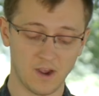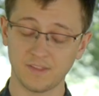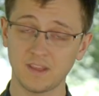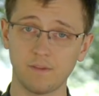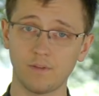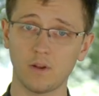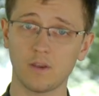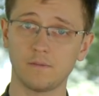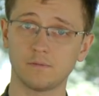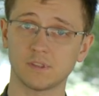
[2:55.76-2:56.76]
I think if you're
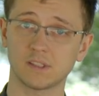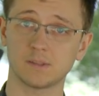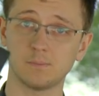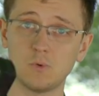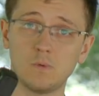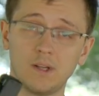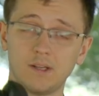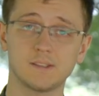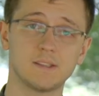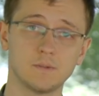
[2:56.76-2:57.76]
looking for a small
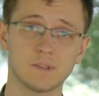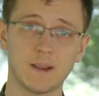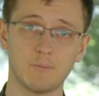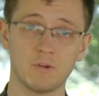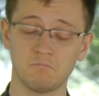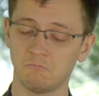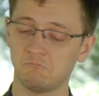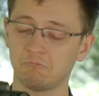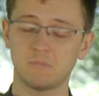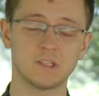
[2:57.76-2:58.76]
little stills camera,
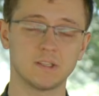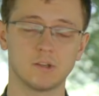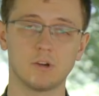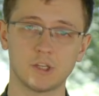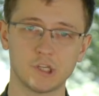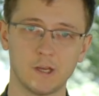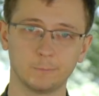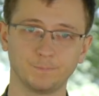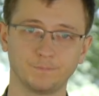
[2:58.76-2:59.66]
this is a great shout.